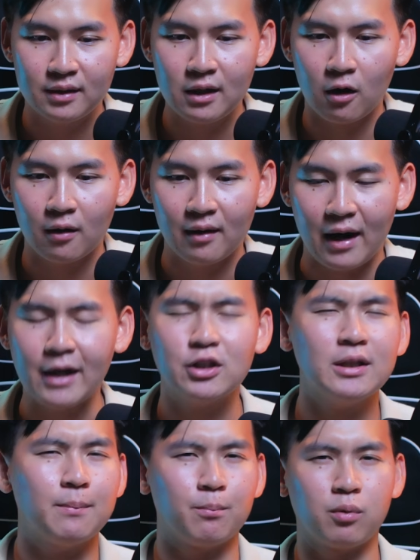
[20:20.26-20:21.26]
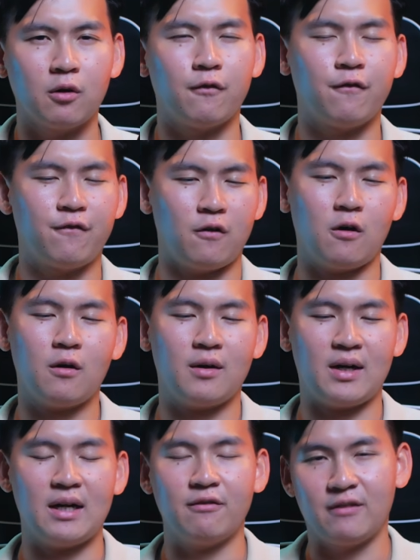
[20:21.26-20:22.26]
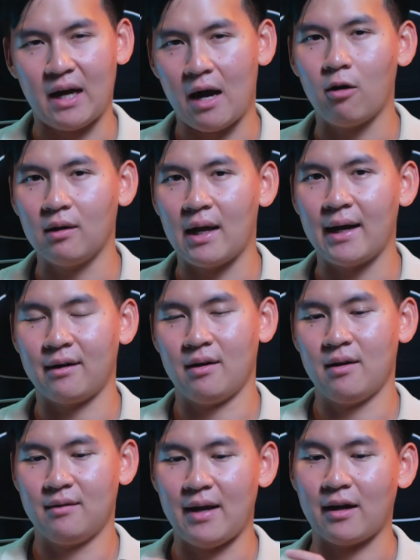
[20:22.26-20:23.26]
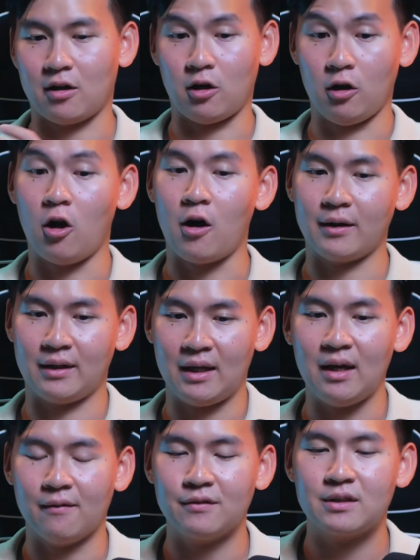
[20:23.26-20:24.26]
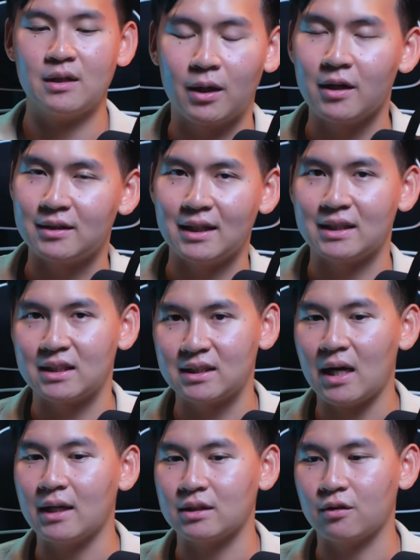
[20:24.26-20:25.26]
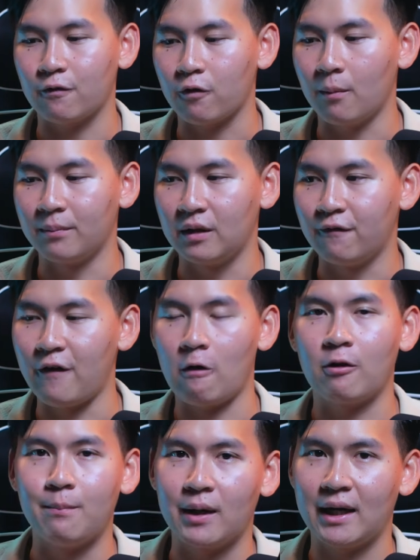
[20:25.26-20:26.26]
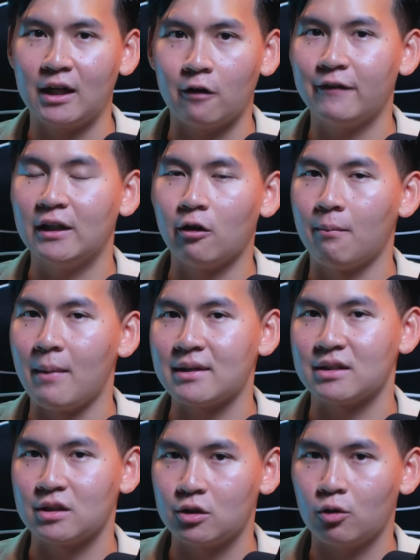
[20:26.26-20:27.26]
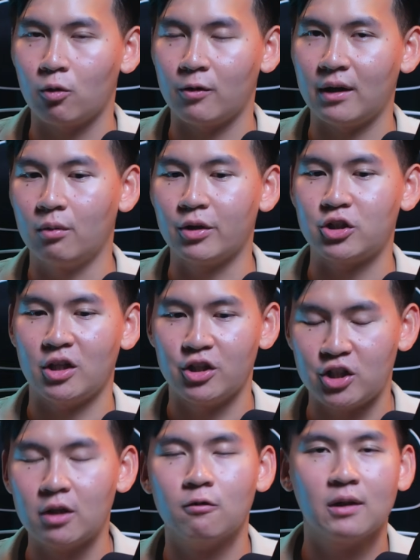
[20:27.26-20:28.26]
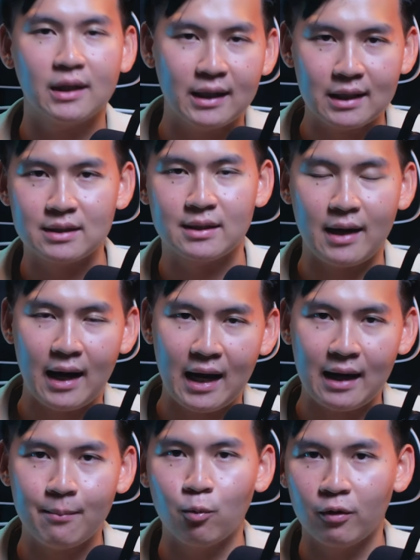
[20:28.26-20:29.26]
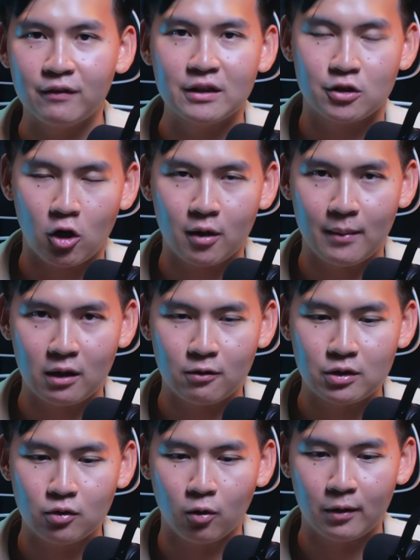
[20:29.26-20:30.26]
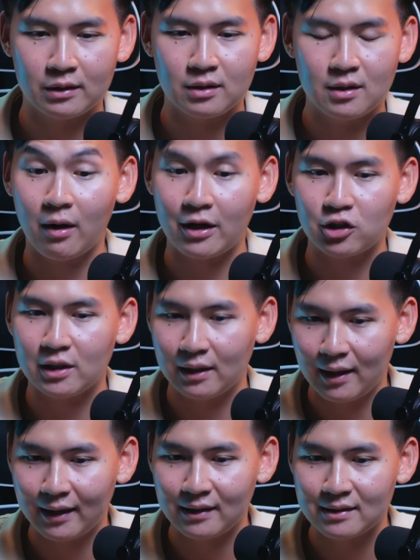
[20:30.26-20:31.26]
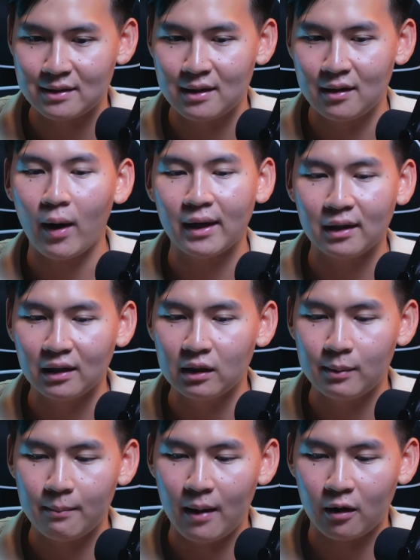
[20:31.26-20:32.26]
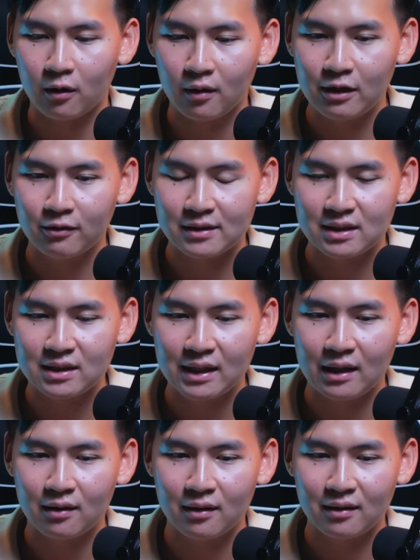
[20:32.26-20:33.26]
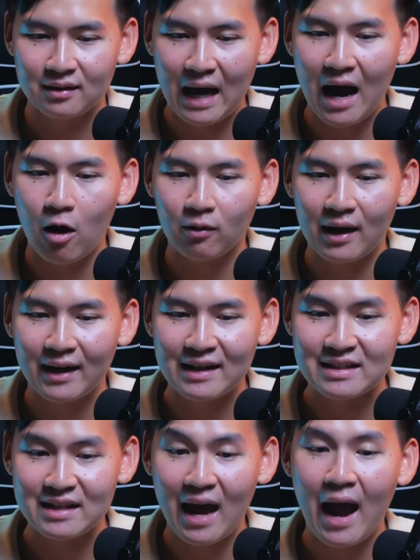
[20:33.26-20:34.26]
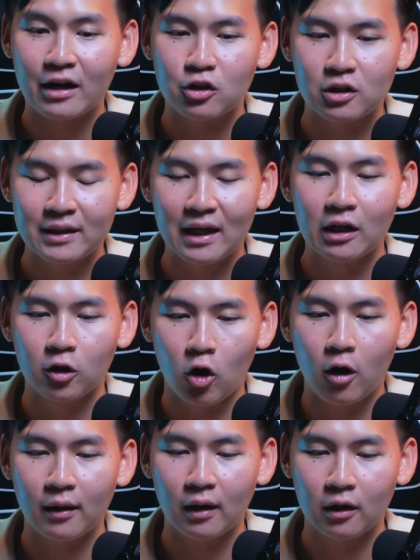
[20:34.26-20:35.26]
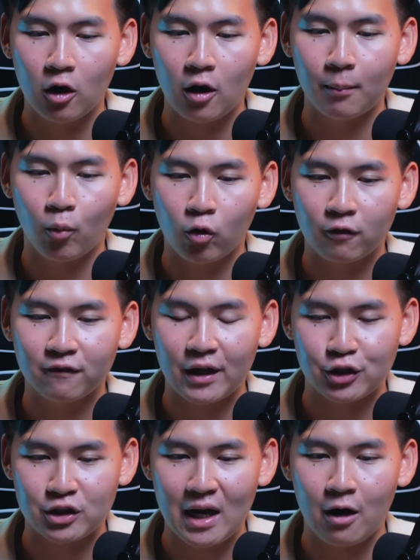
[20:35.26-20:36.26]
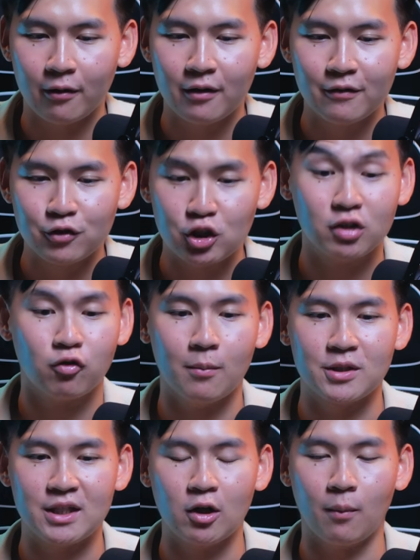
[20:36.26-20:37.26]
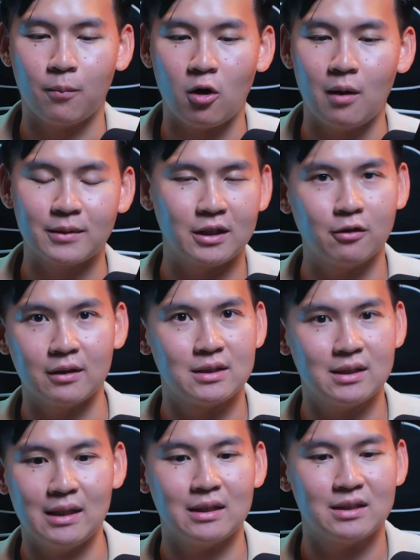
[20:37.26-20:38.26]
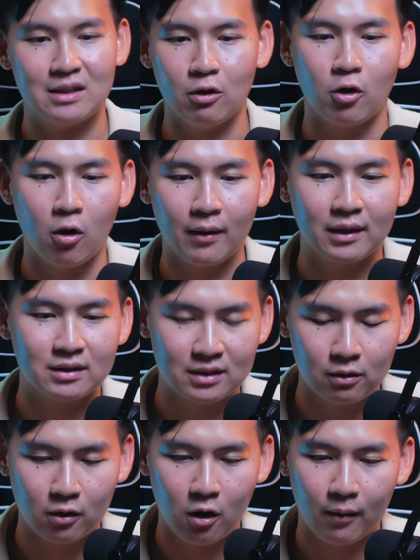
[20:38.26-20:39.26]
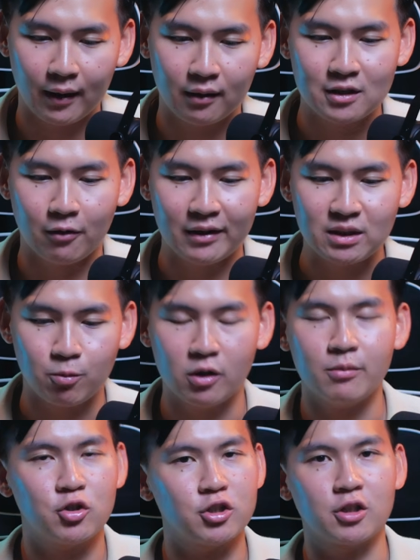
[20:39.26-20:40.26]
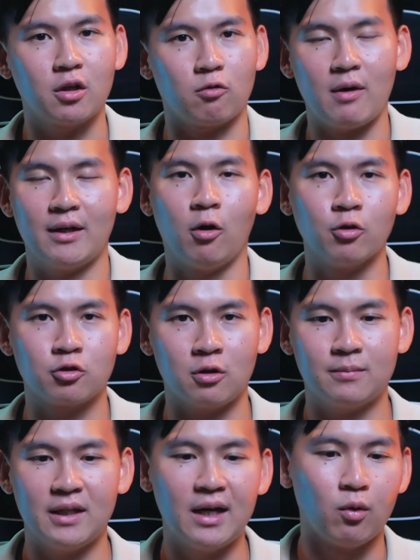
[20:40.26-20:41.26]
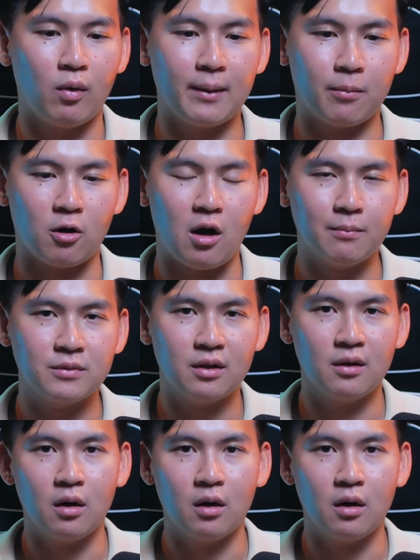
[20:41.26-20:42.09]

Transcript: here, I actually prefer kind of the outline that Claude gives because it starts from the very beginning of Elon Musk's story, which generally is the aim with these documentary stories. So I actually like this quite a little bit better. And you can see the outline is actually a lot more fleshed out just from a single prompt, and you can see it's still going and still going. So it's pretty much just going to write the whole script in one prompt,